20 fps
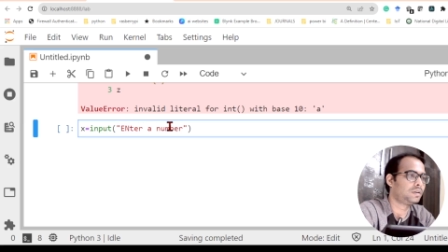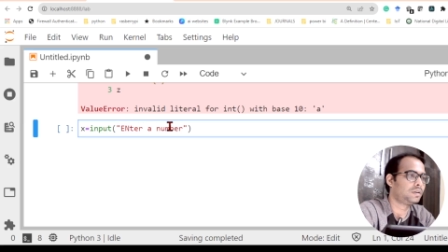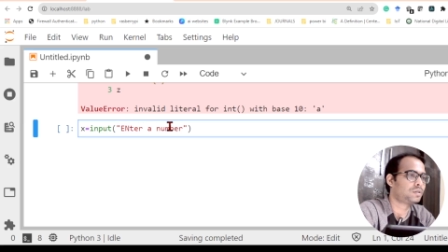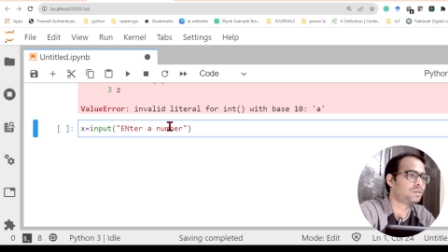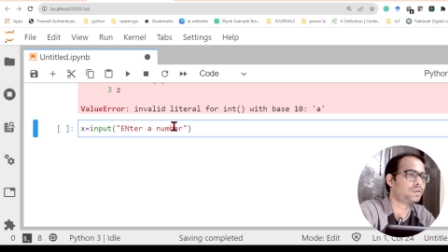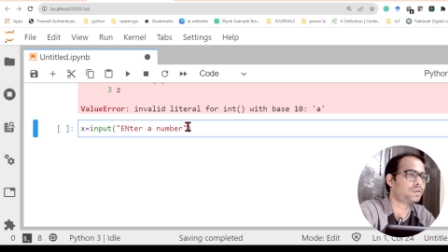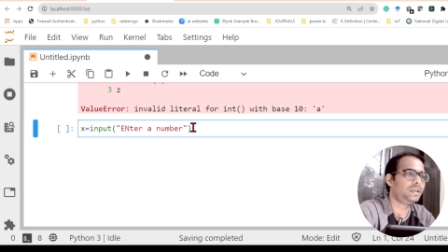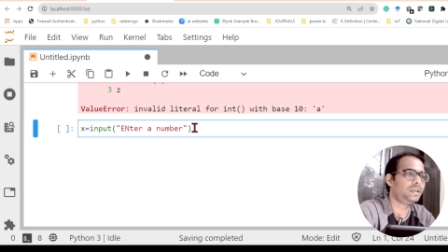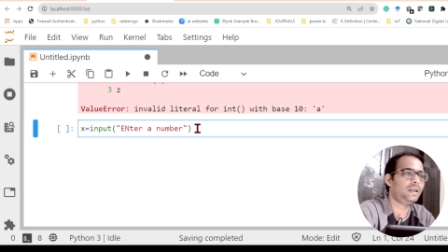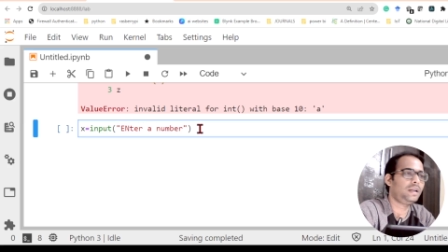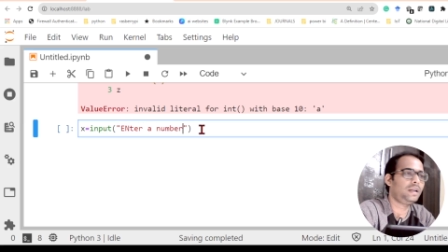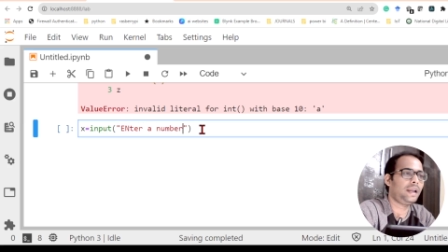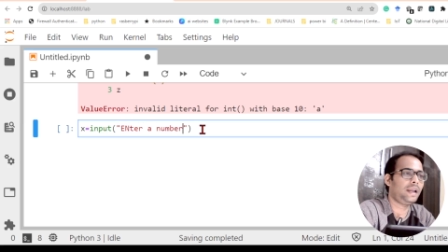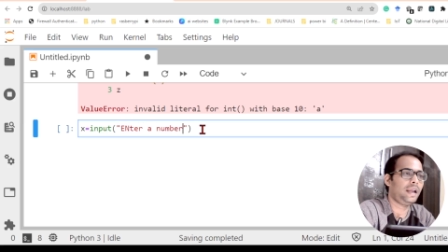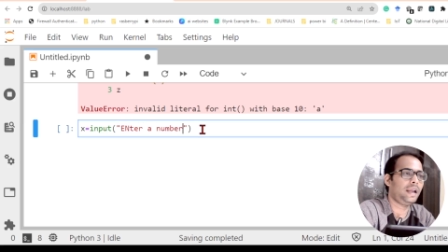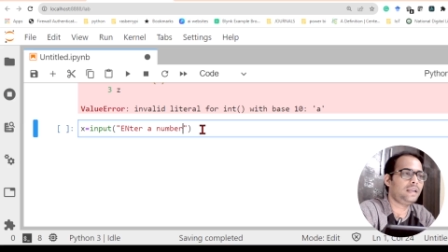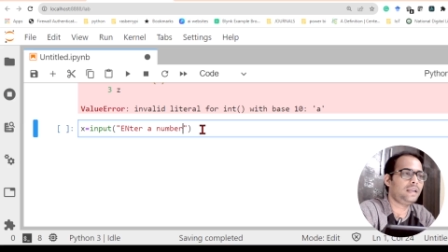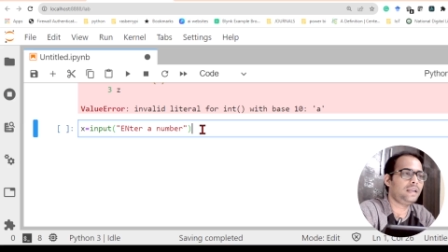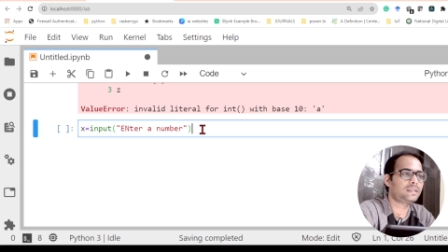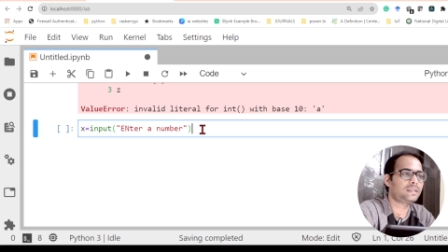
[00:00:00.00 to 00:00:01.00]
So here
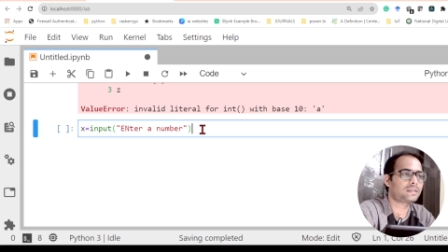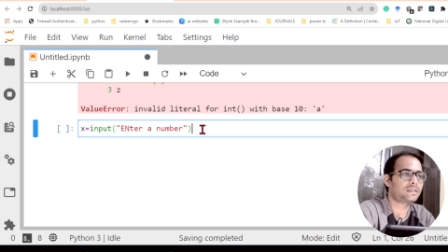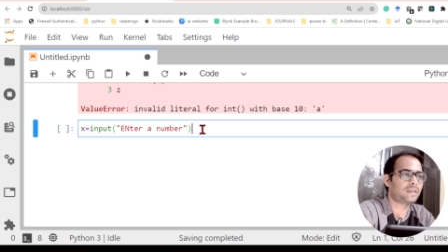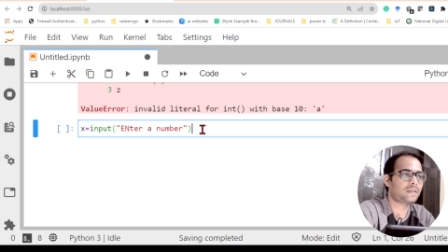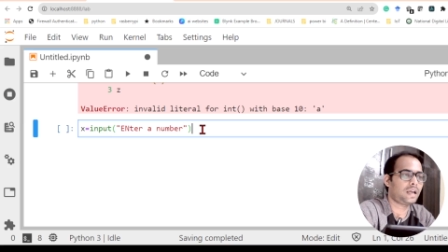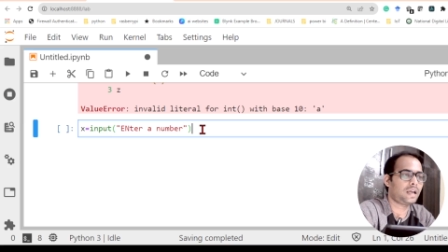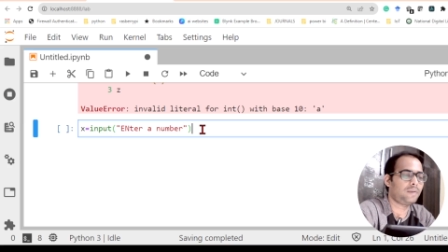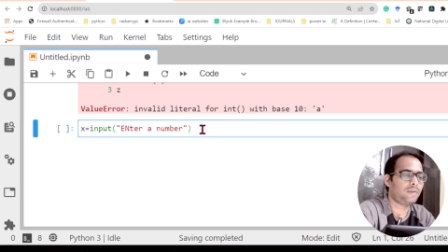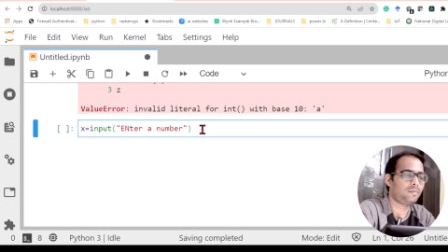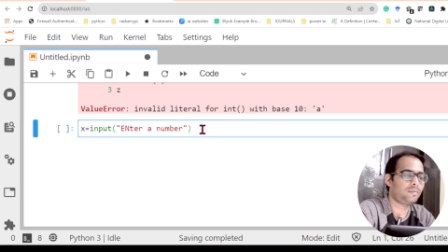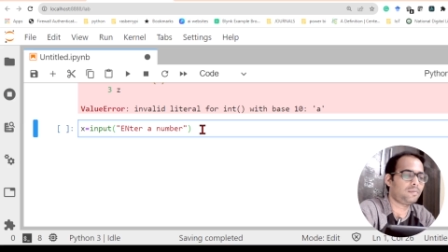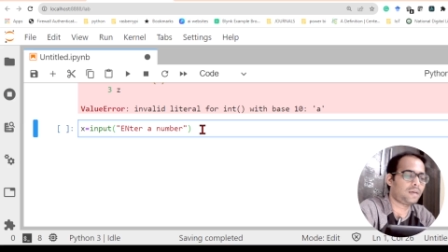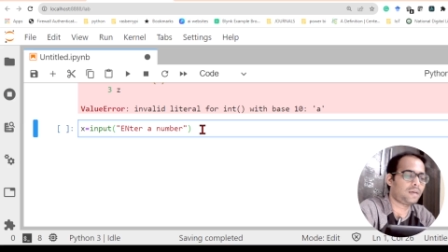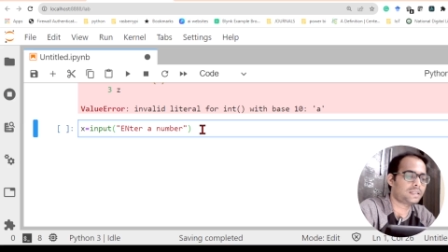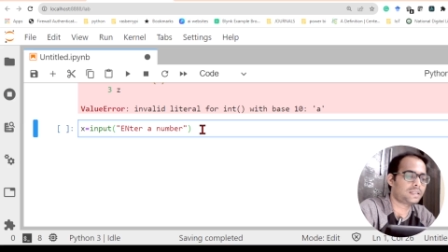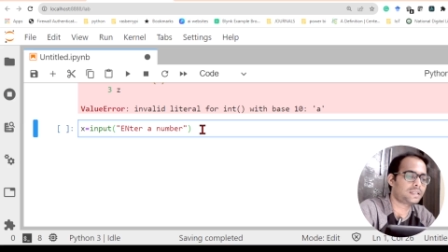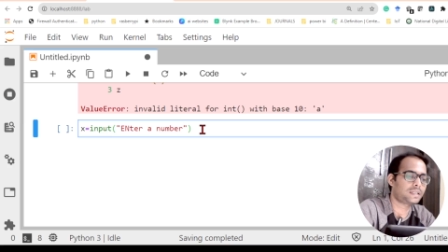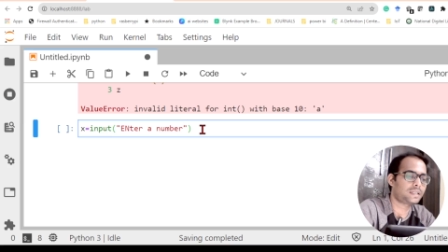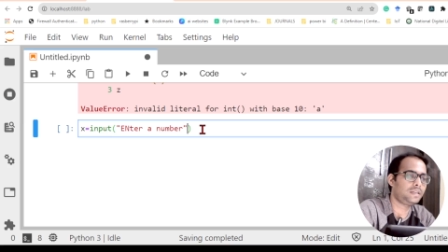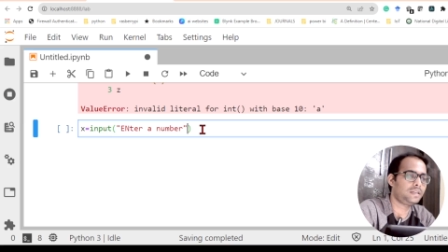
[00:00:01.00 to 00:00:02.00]
x, I am
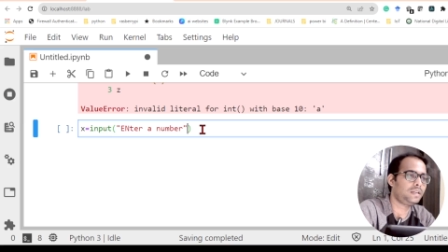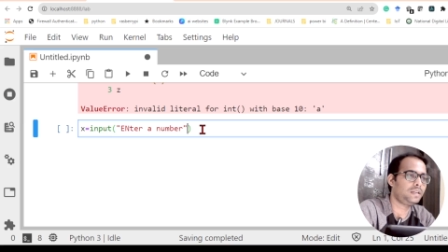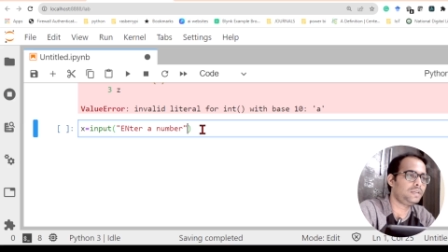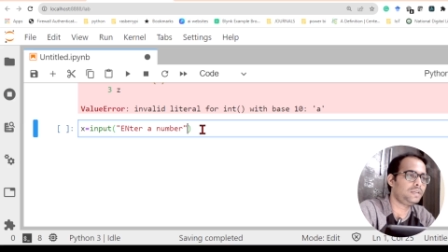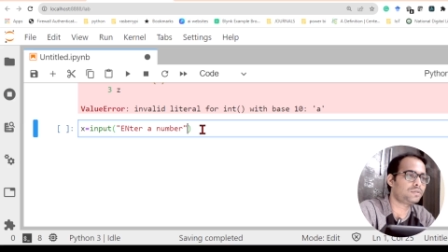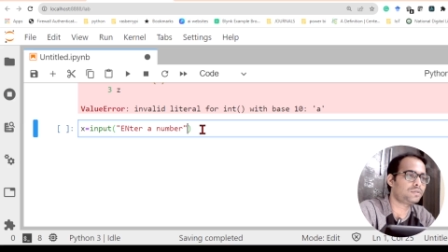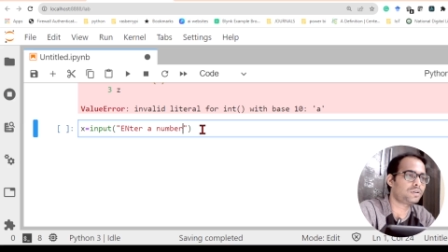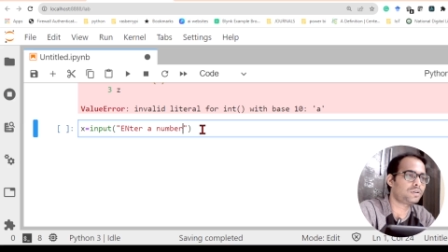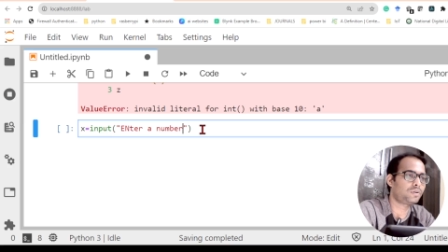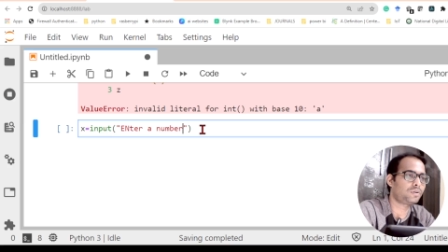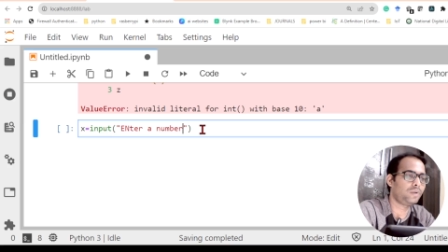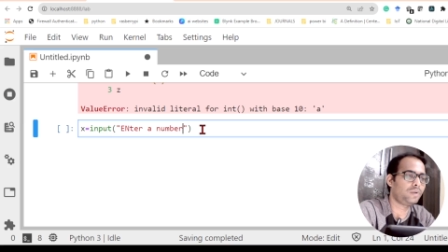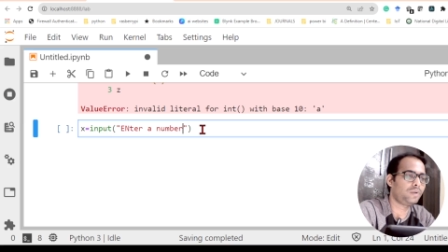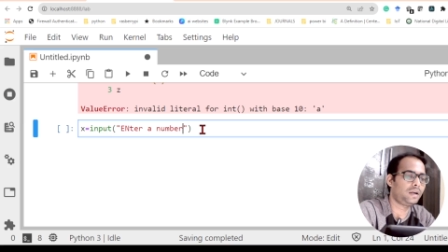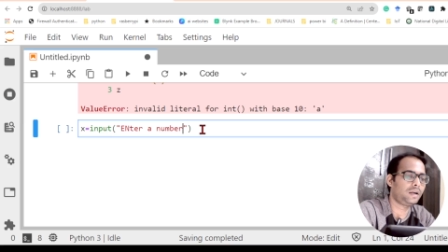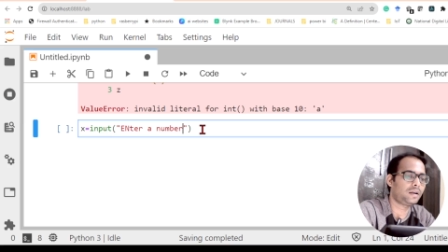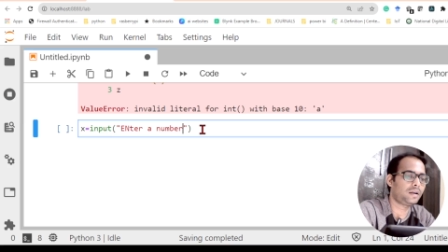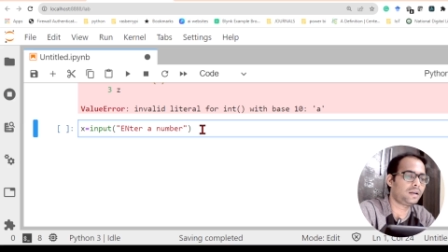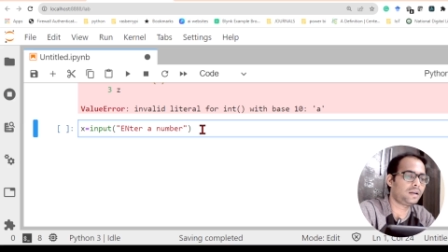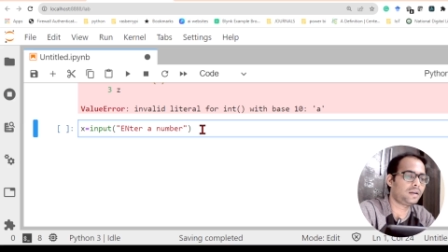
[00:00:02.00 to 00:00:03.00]
asking the user to
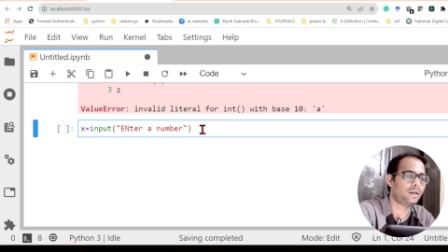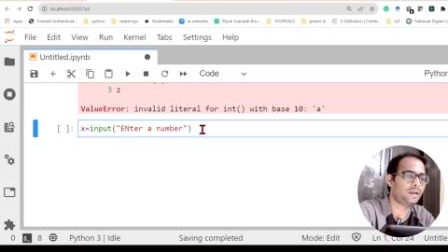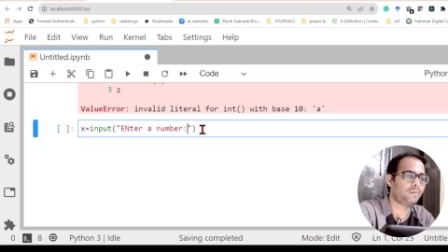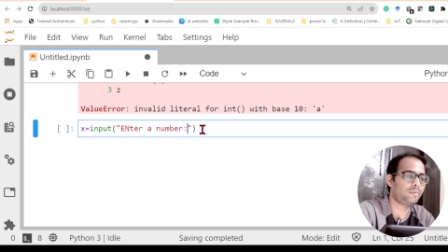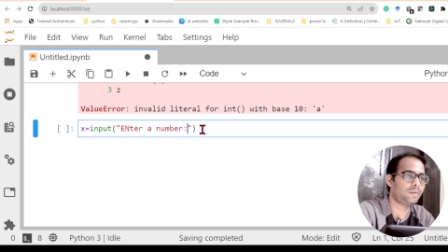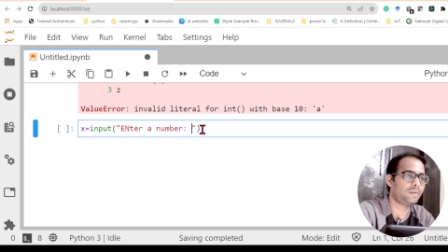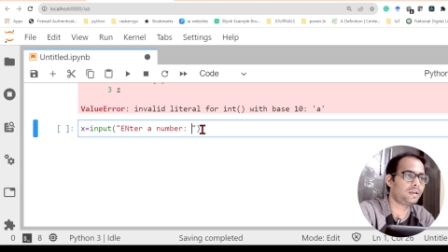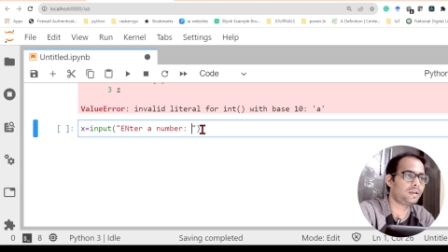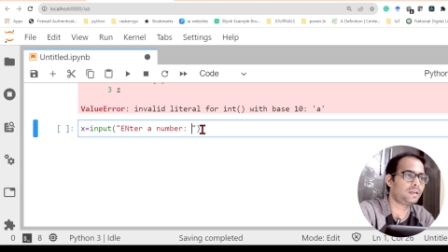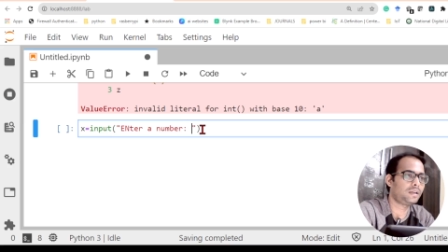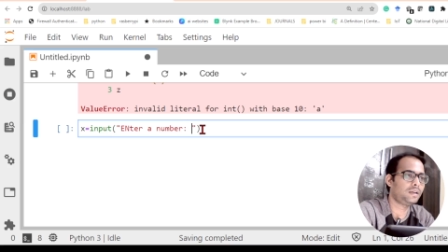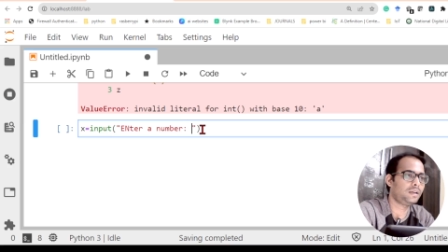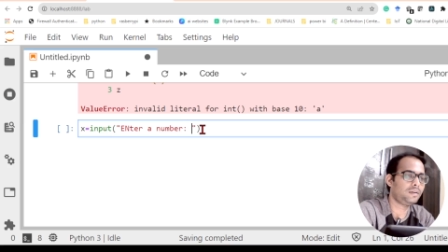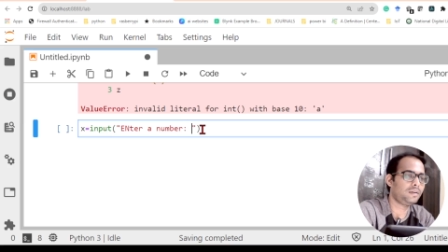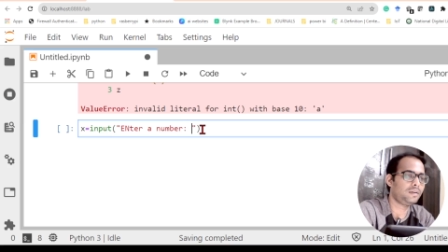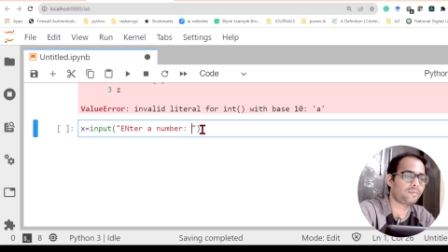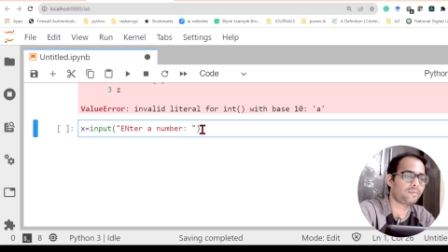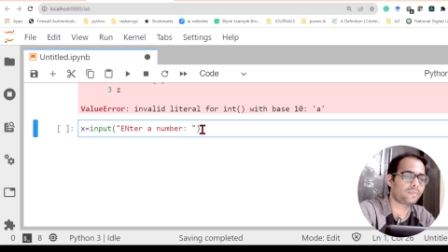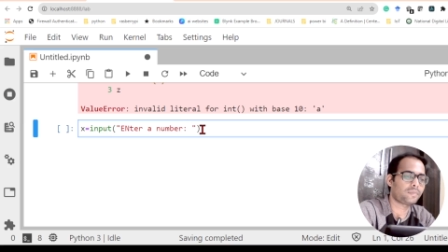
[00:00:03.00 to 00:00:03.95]
enter a number here,